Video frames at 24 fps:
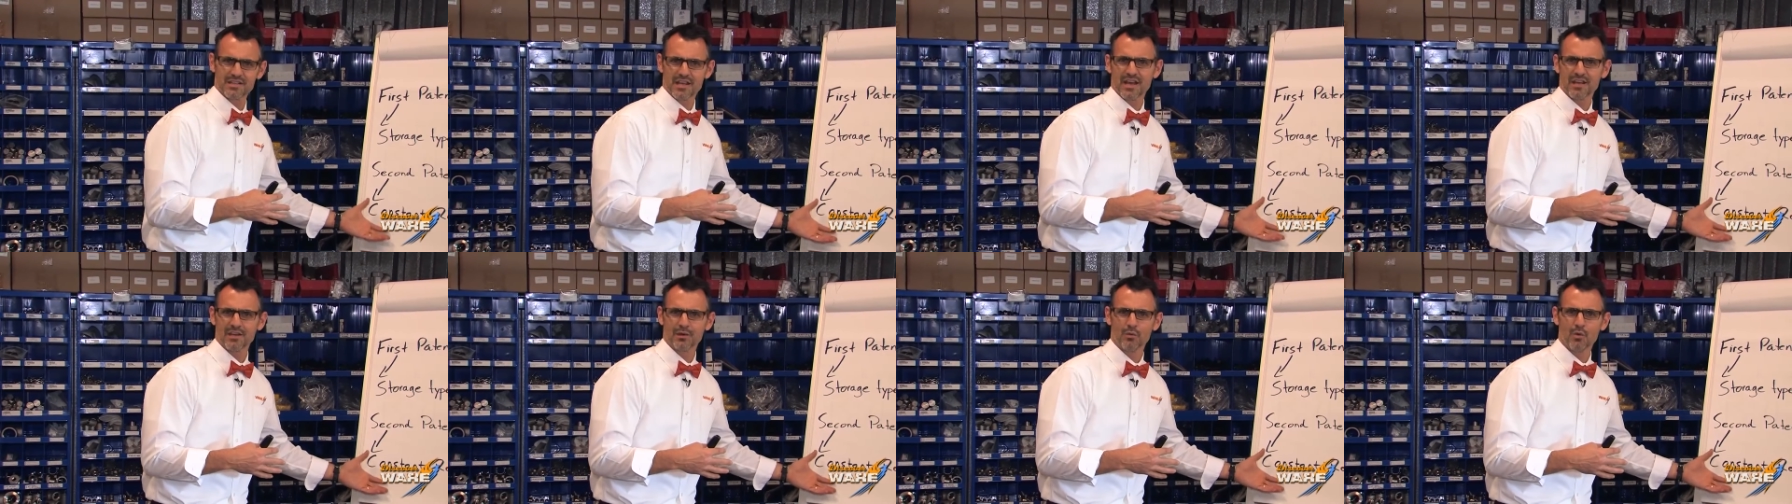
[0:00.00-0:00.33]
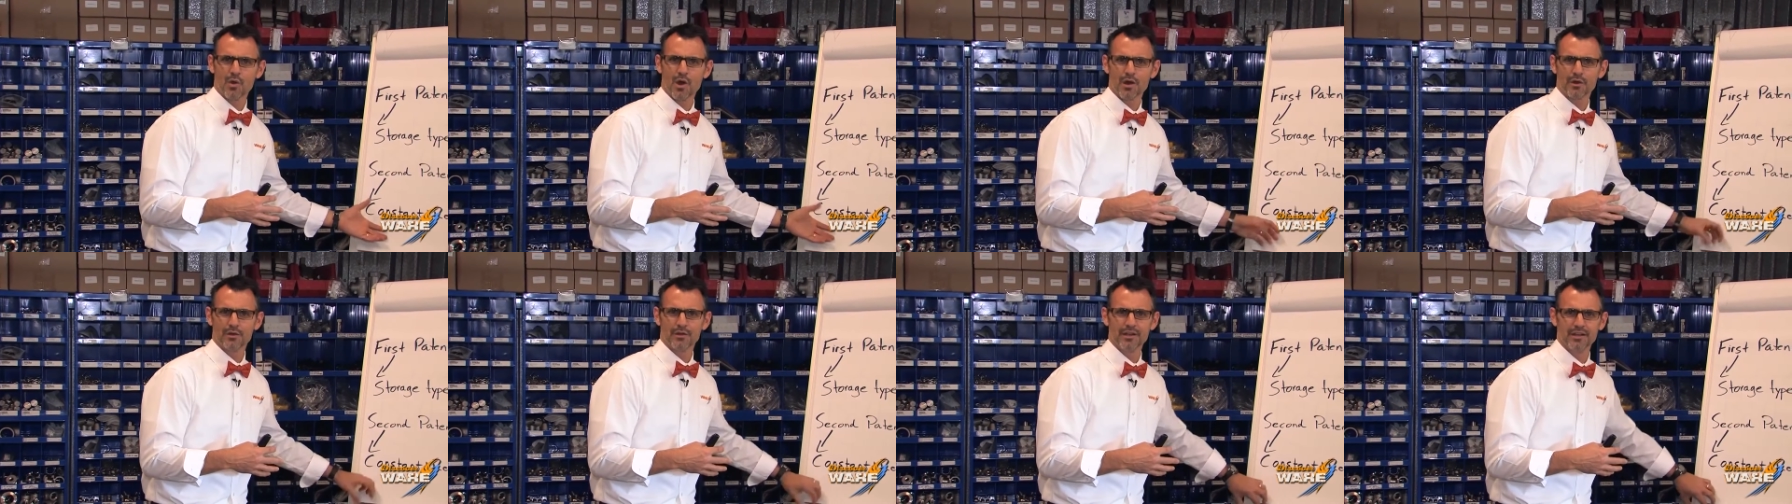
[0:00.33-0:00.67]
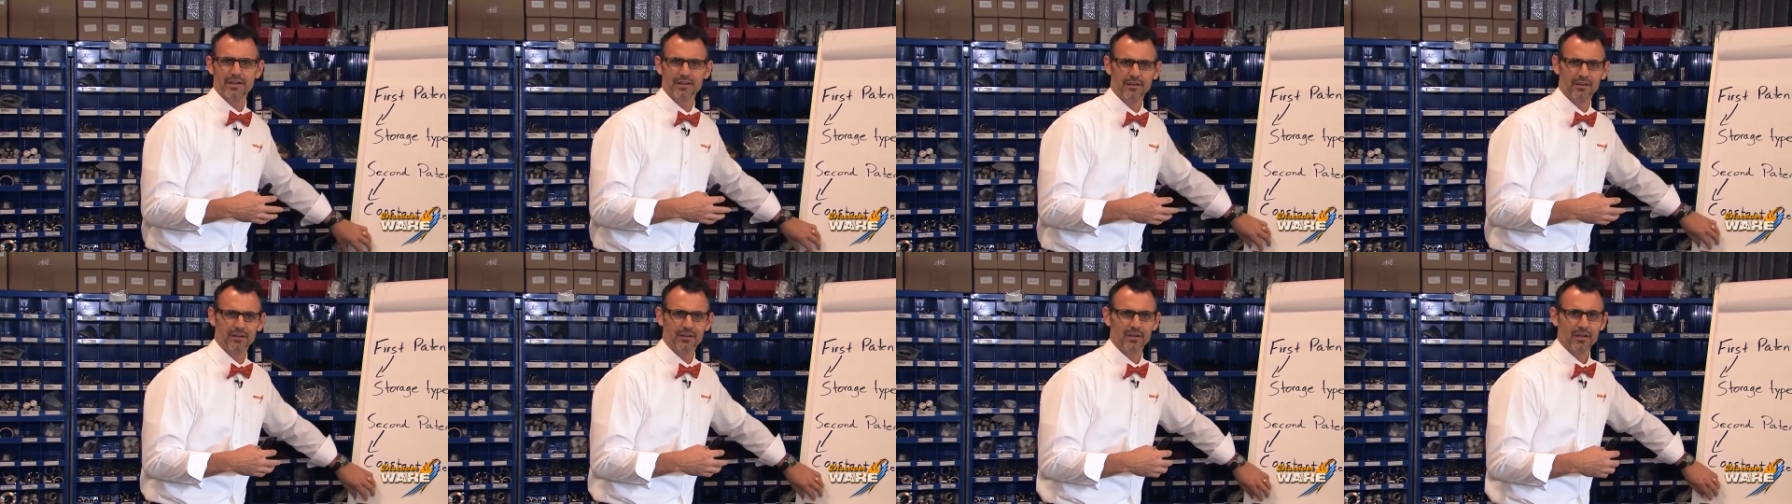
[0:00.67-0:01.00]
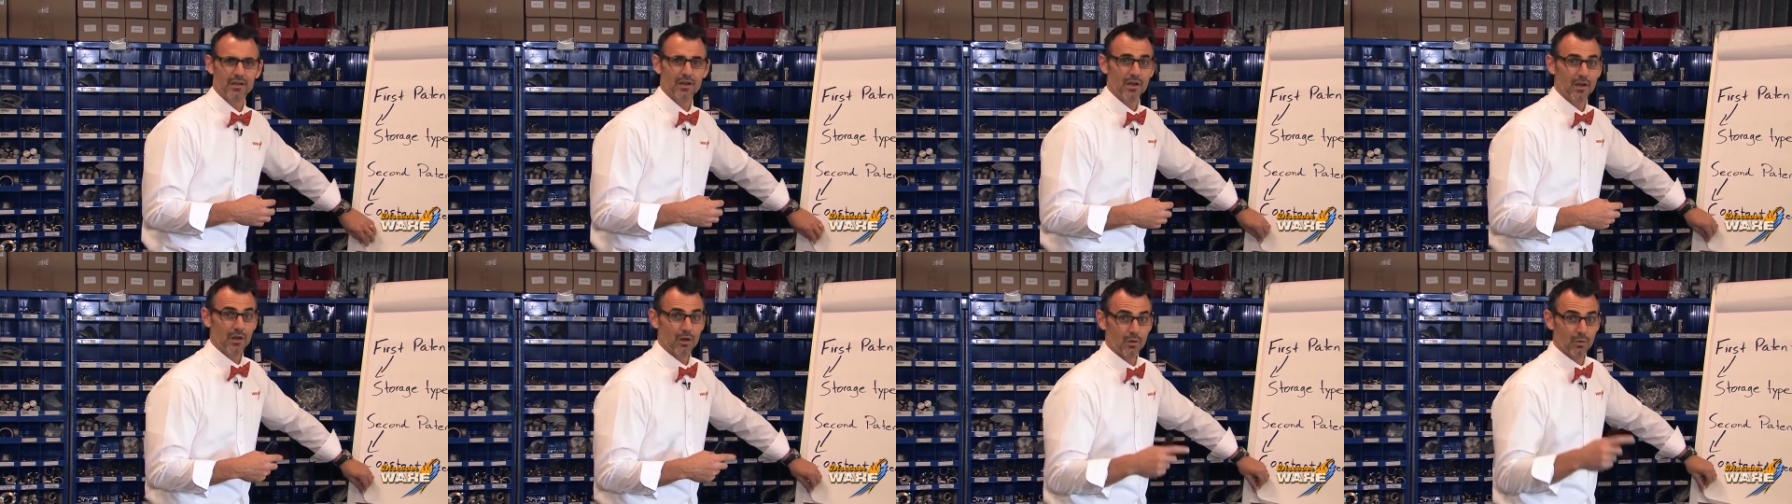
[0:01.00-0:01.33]
kind of water heater?
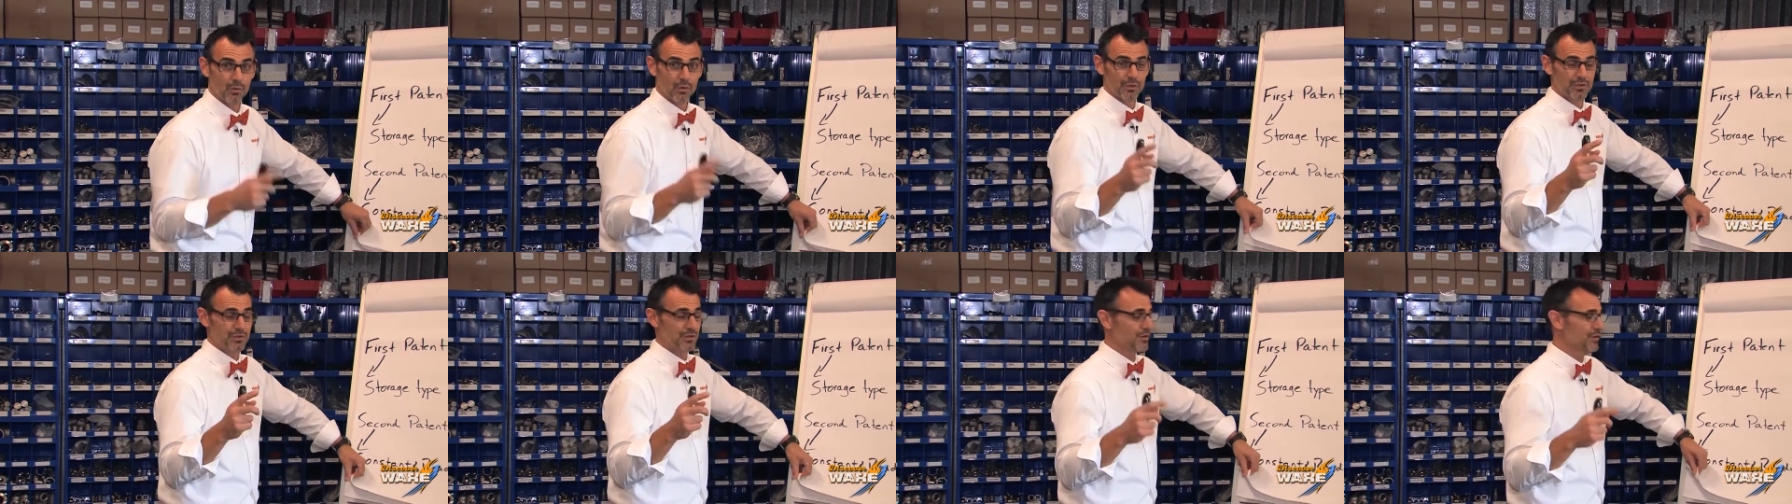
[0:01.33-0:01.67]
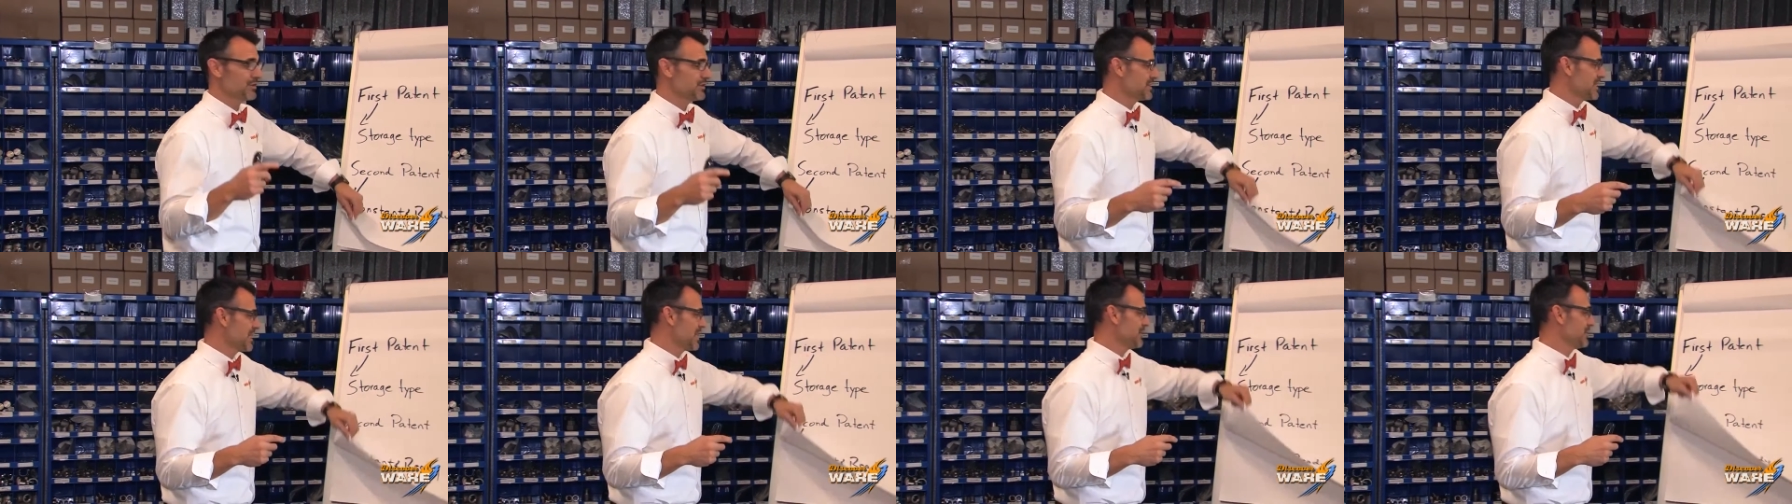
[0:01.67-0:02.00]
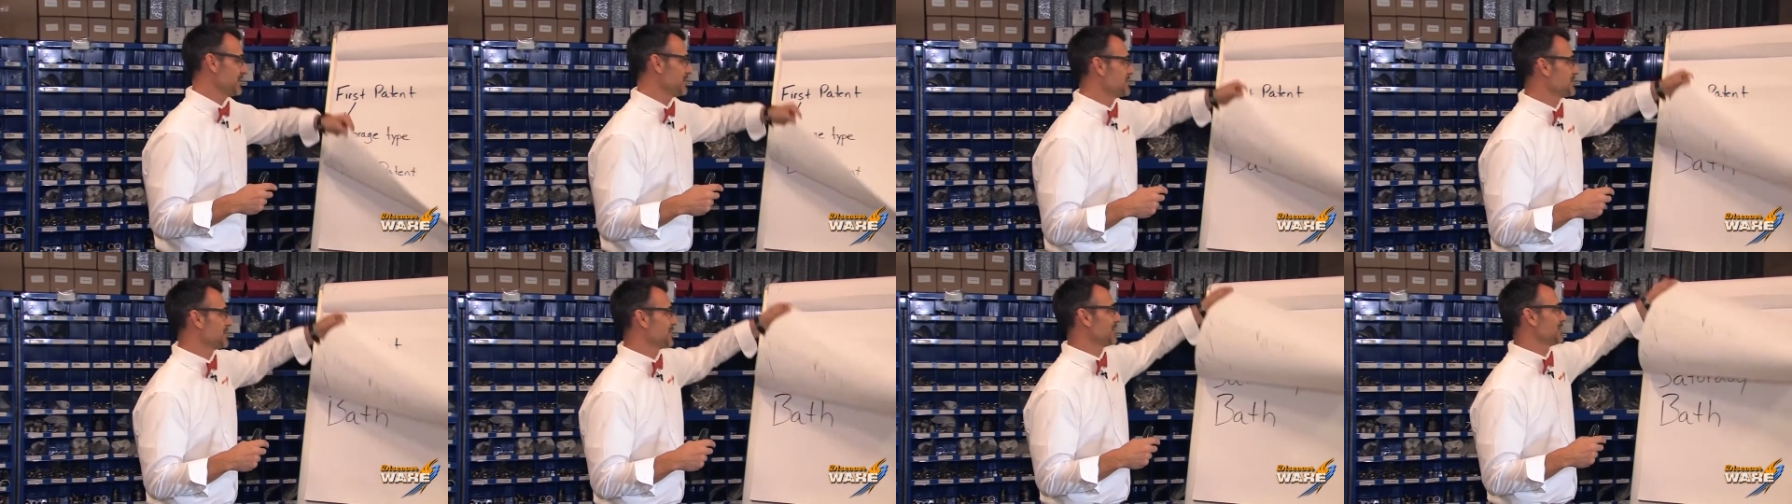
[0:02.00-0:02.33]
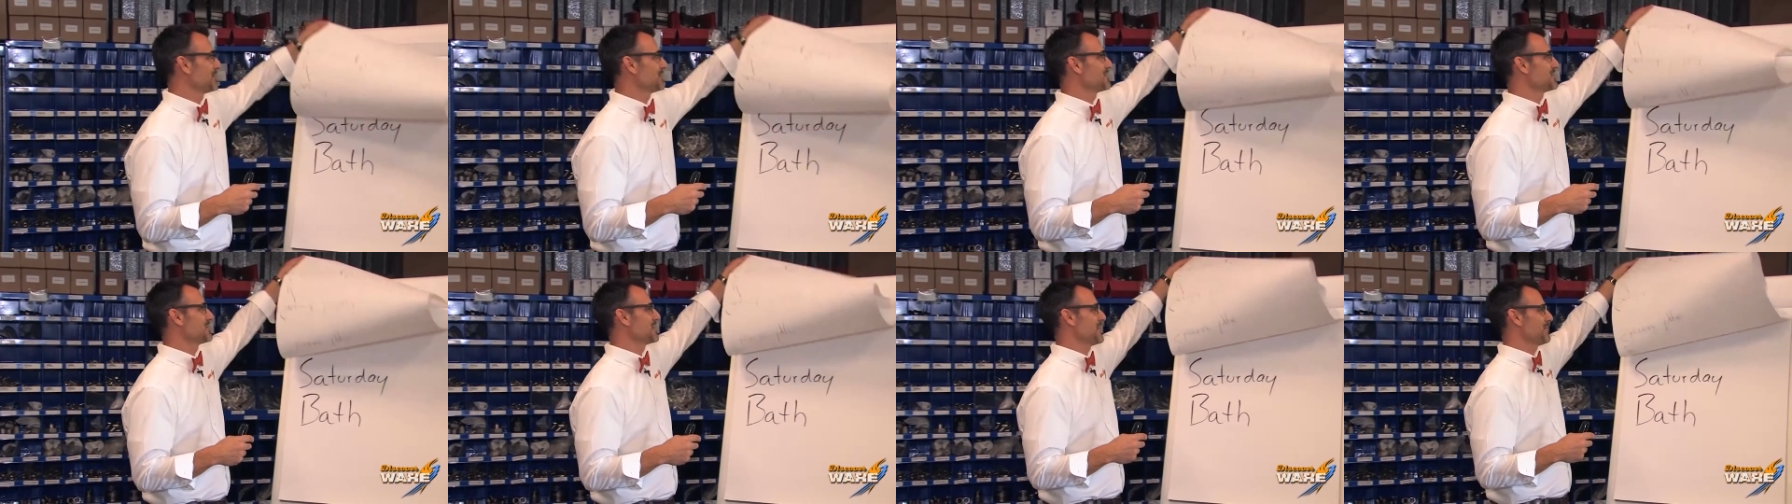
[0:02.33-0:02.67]
Well, it turns out there was a
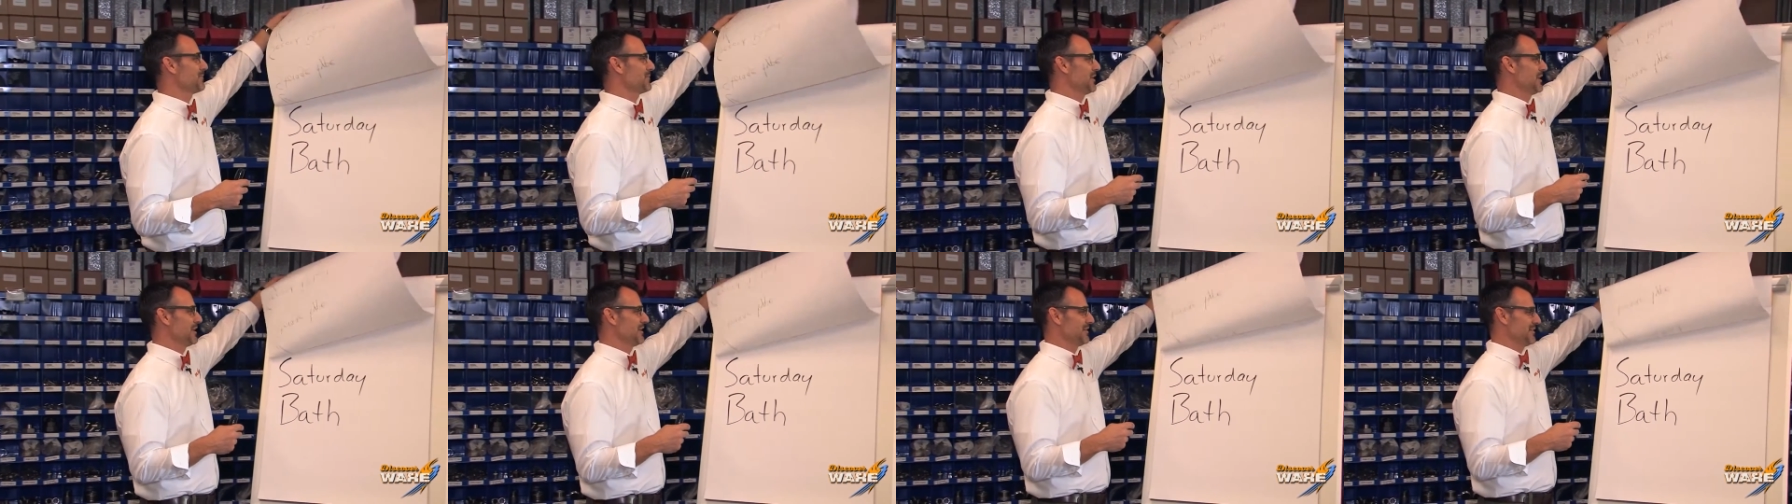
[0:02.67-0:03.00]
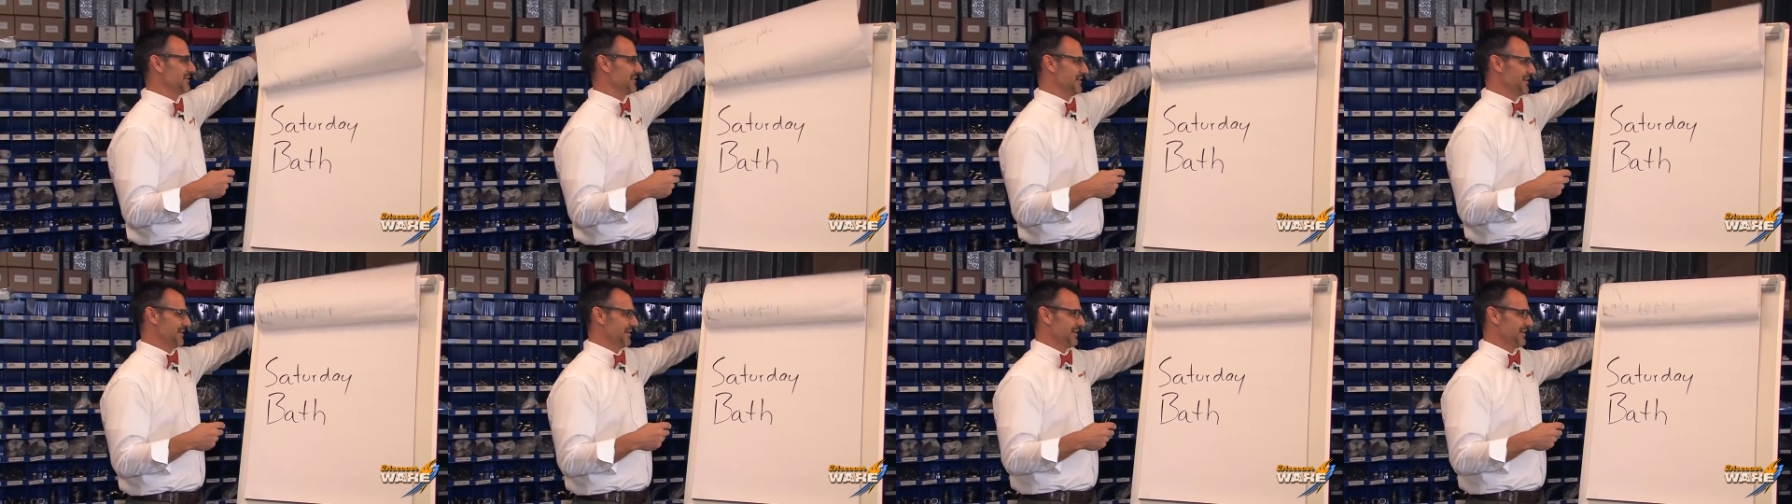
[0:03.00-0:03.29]
little something